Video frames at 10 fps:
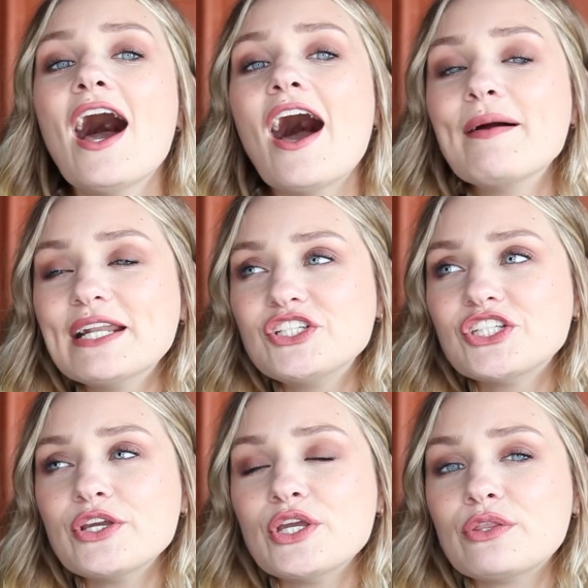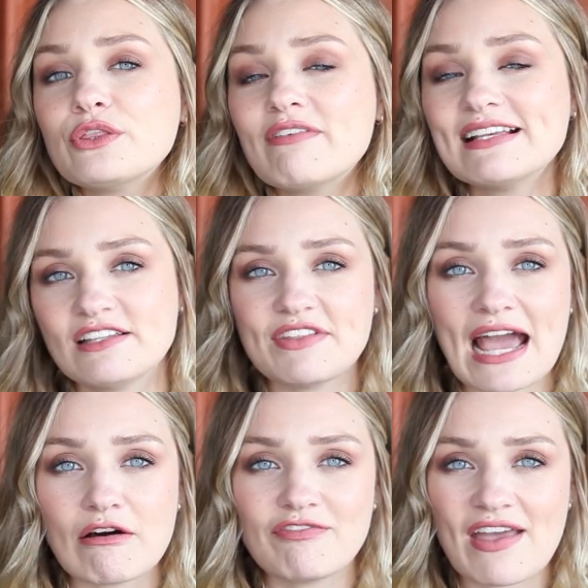I'm gonna show you the rest of the
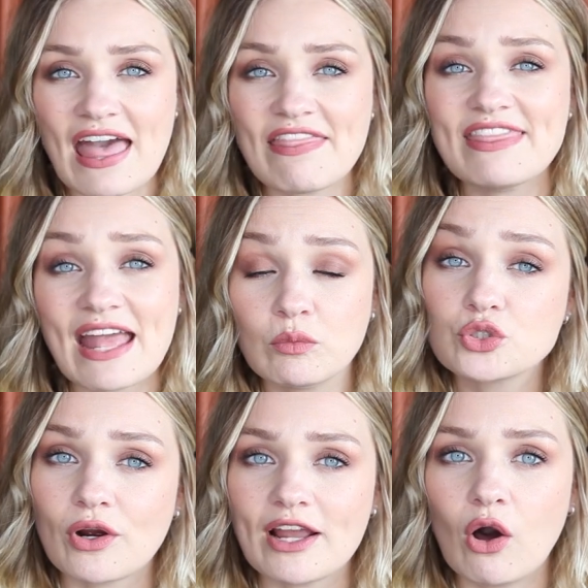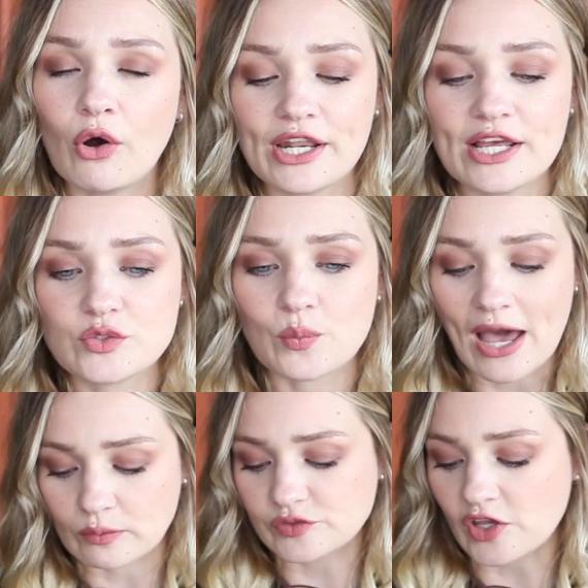outfit and then we'll try it on as
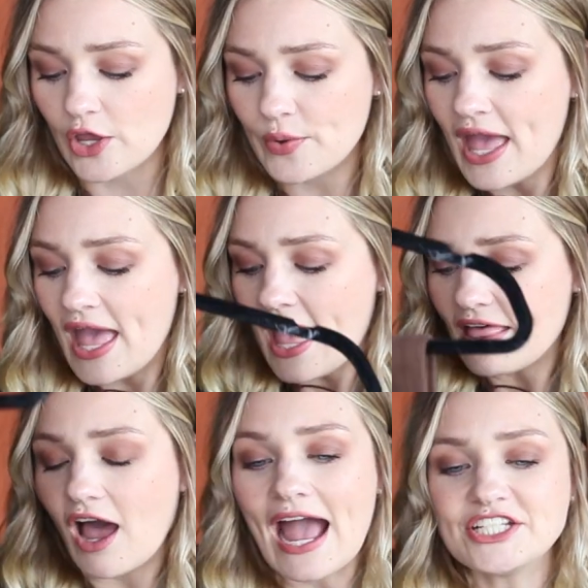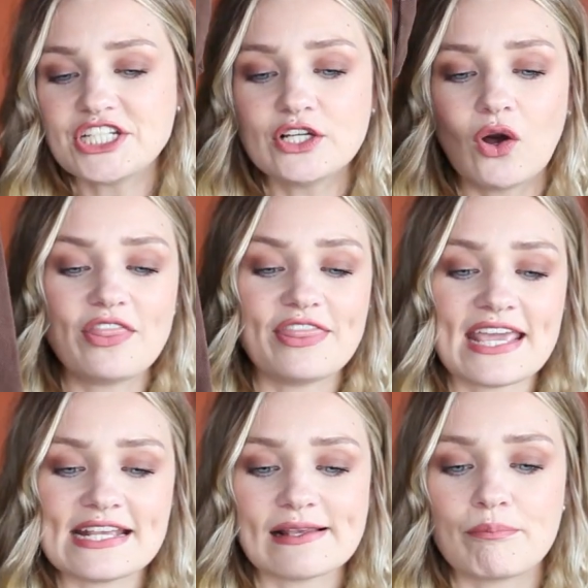well. So I actually got
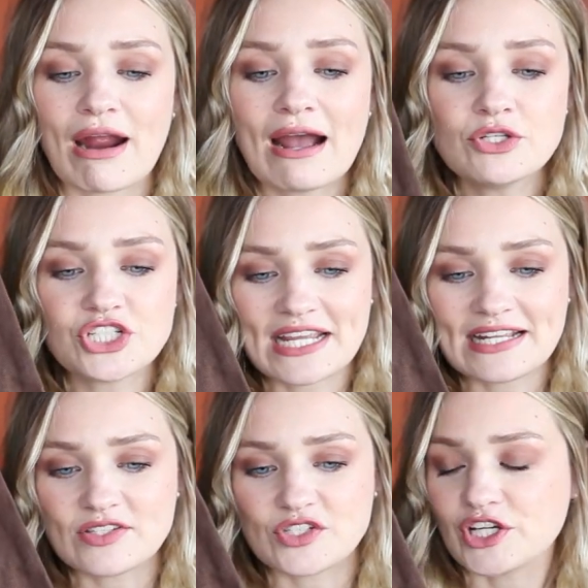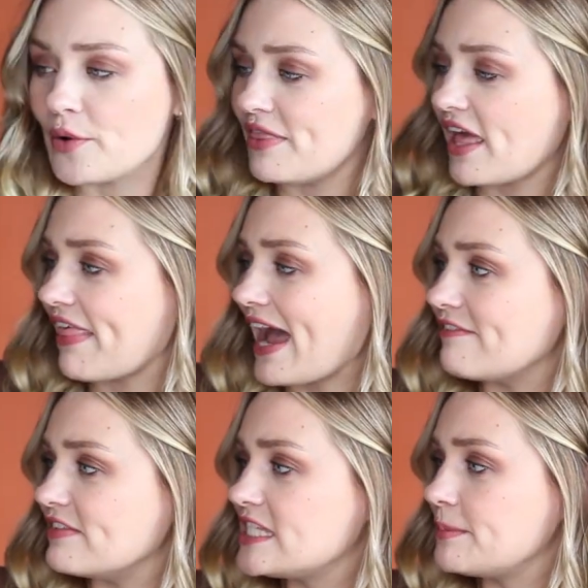these brown jeans to go with it. They
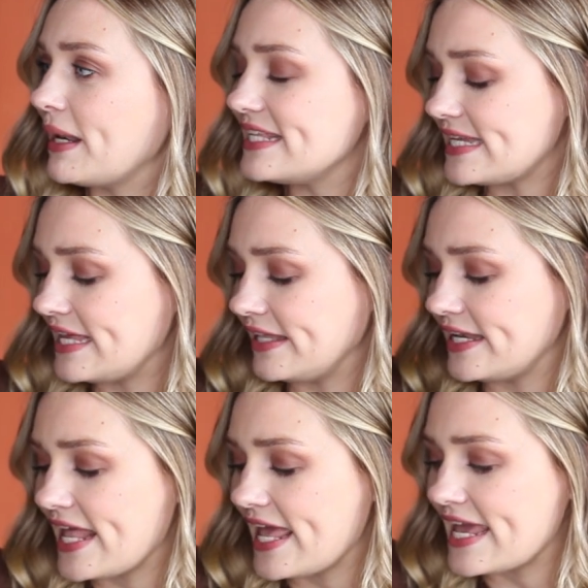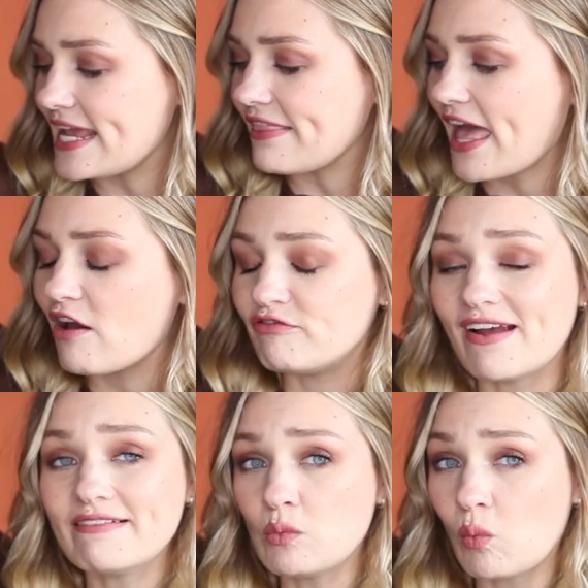have a split in the knee. They're
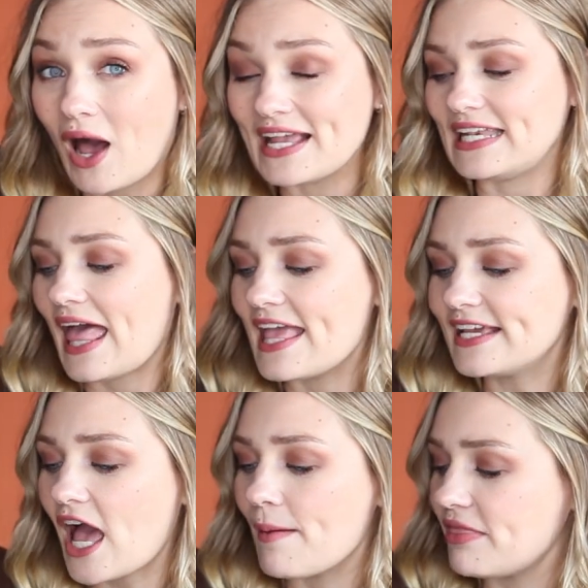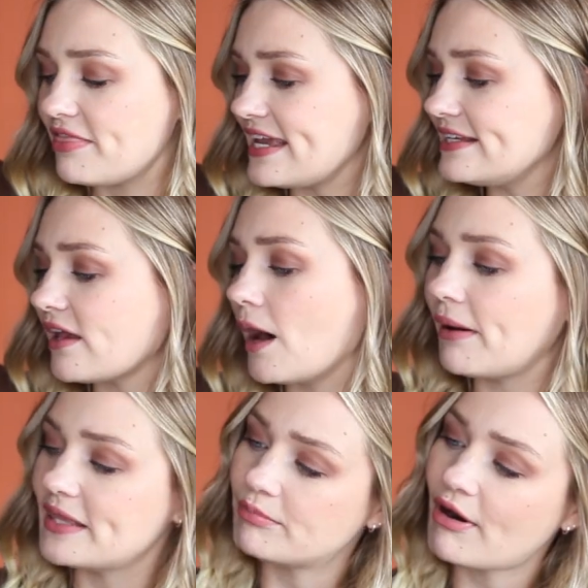very wide leg. These are
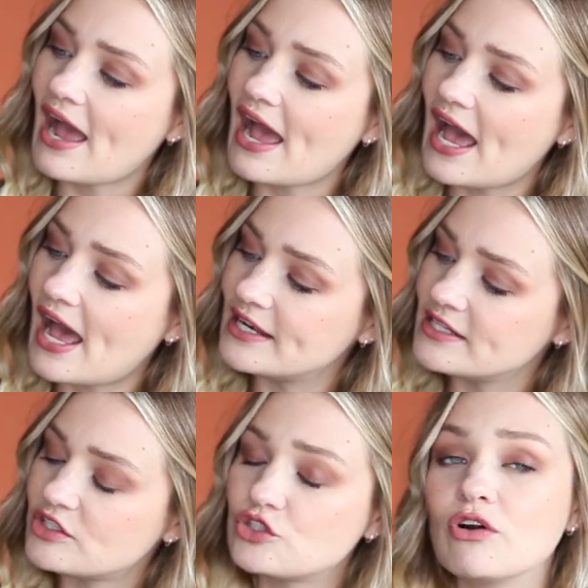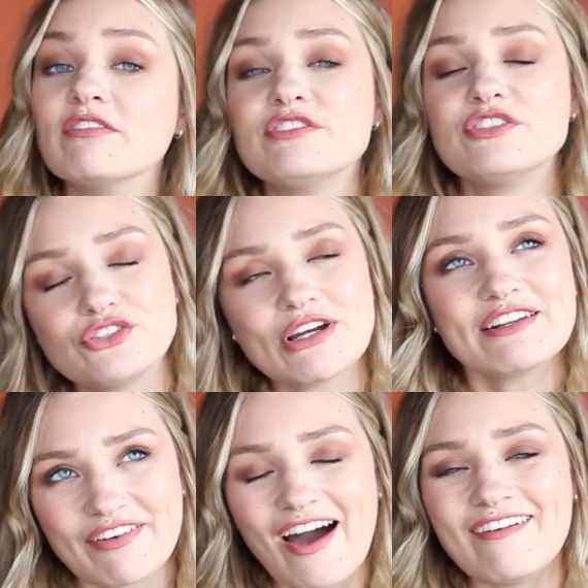by the brand
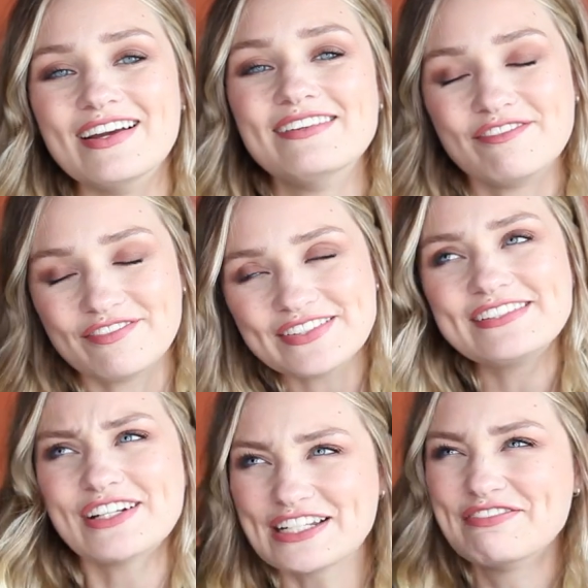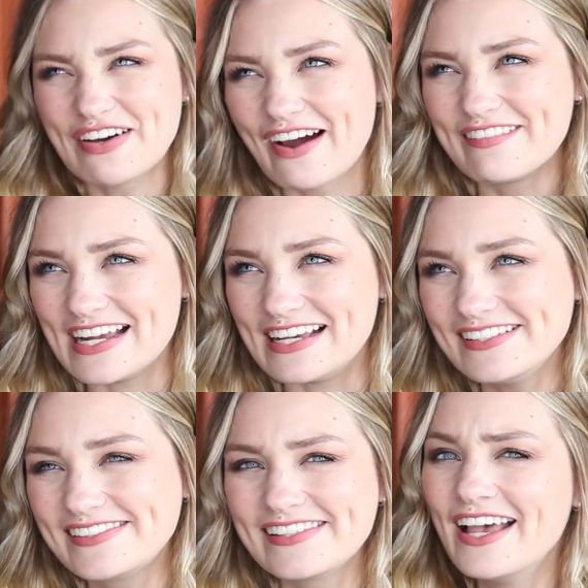
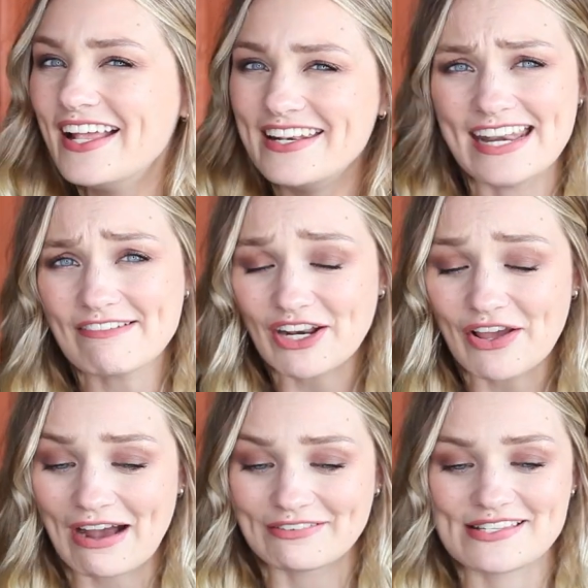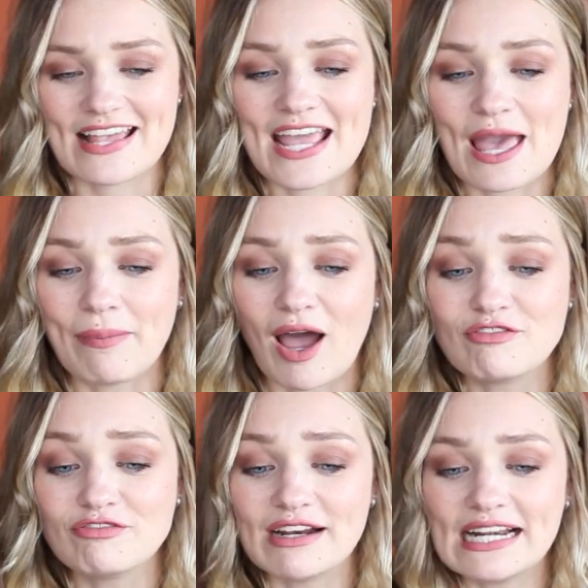Stradivarius. Never know how to say it, but I
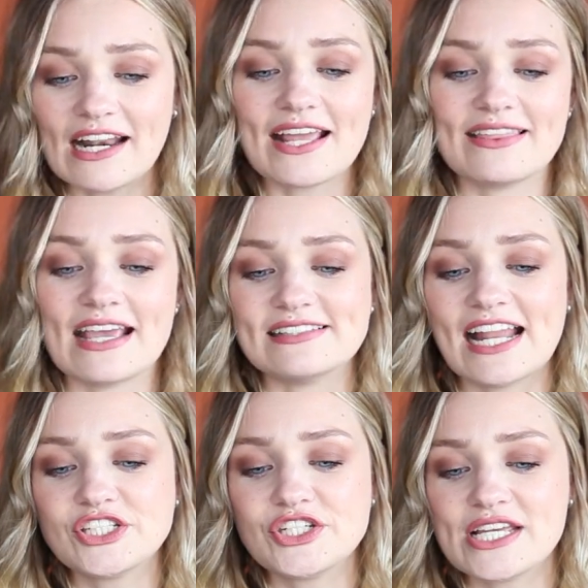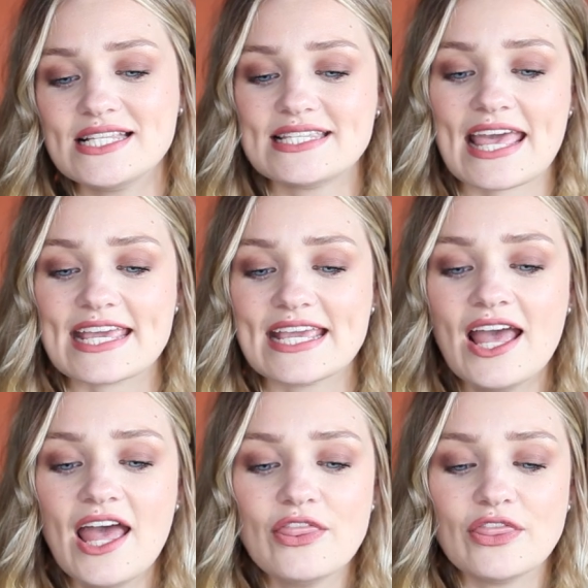really like this. And as you can see,
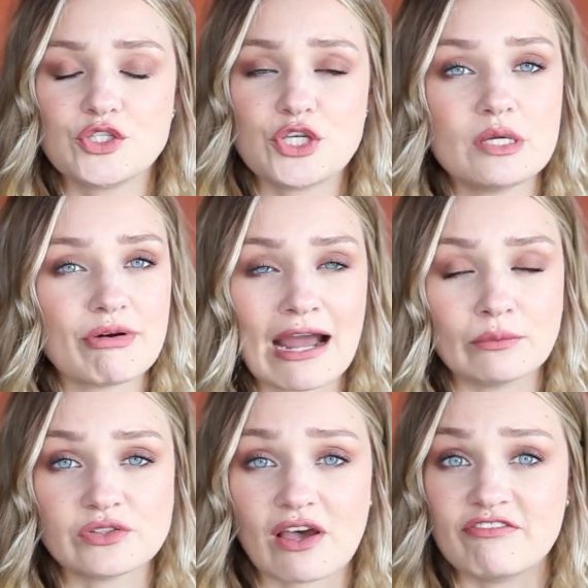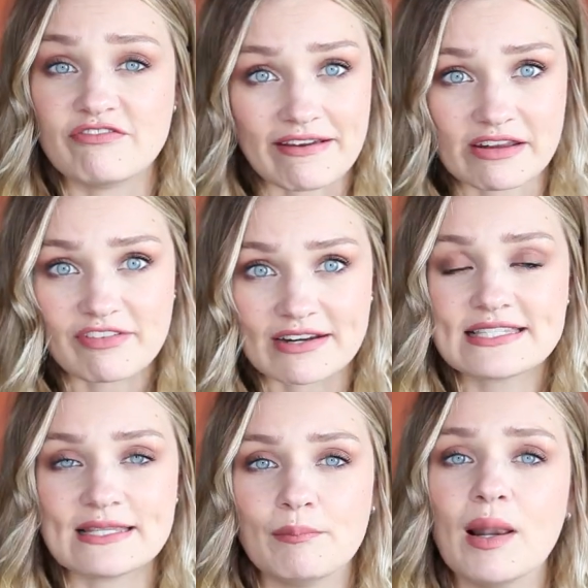the two browns are very, very
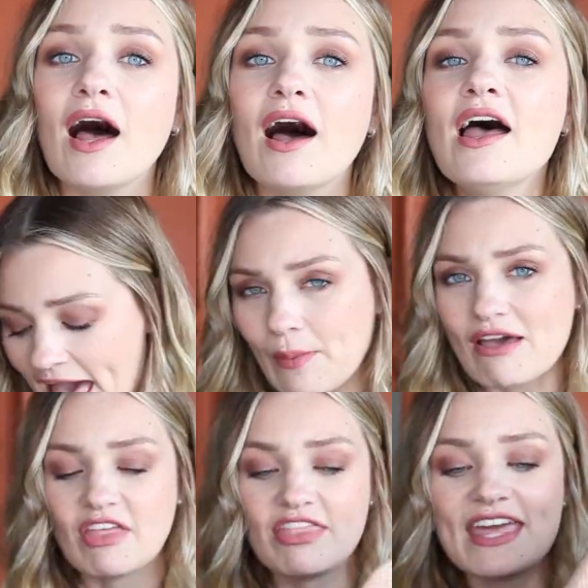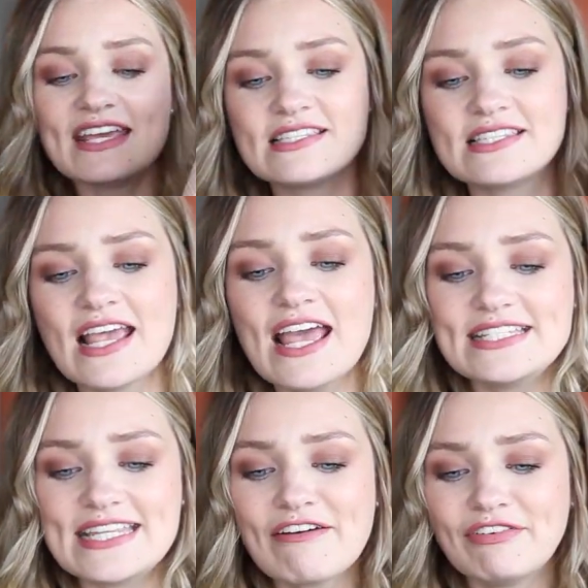similar. However, this
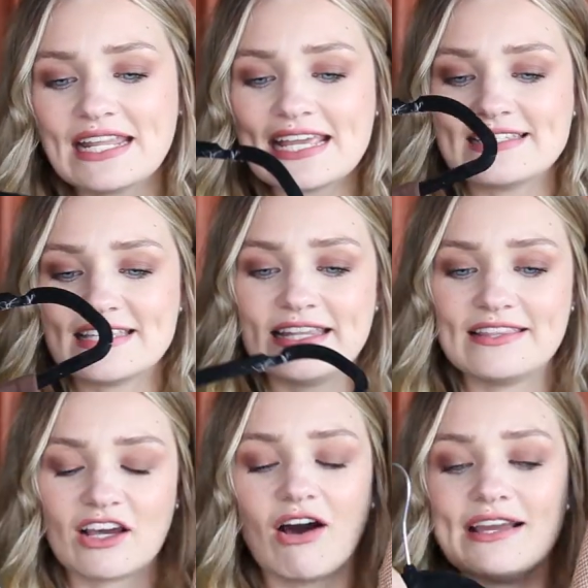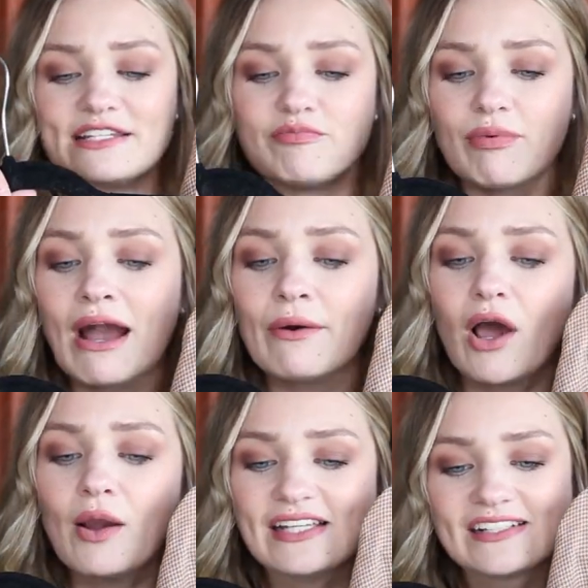definitely isn't the kind of brown
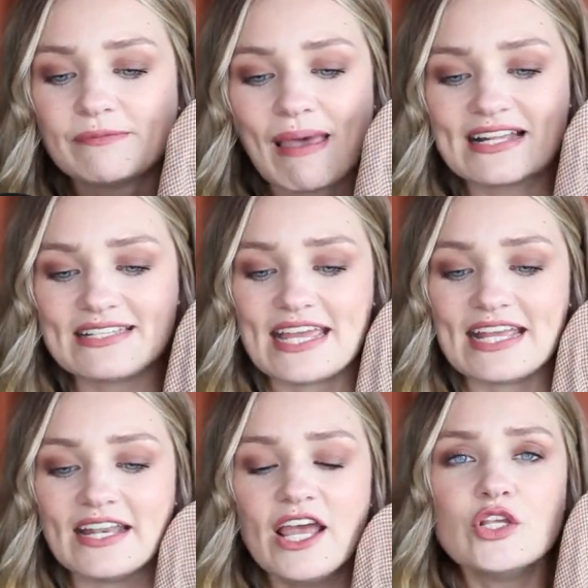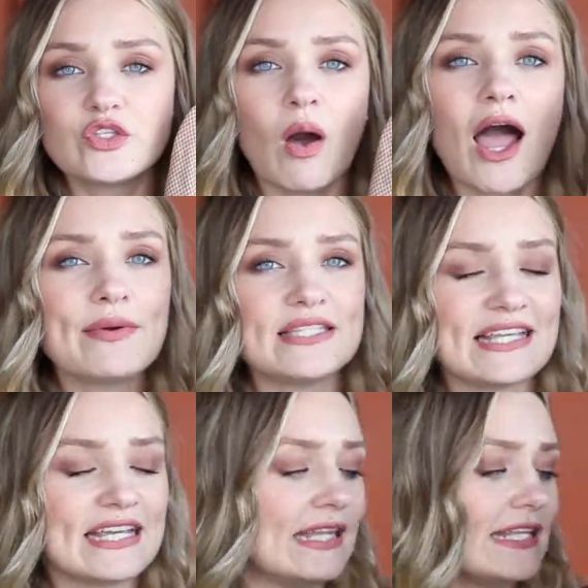I was expecting. So I was
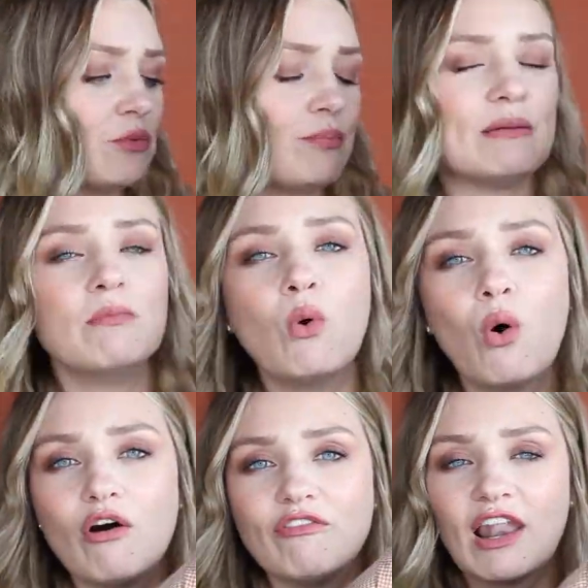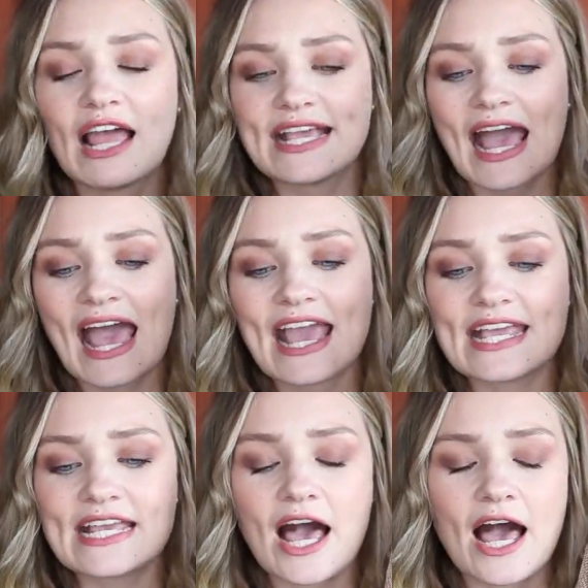thinking this would be more of like a,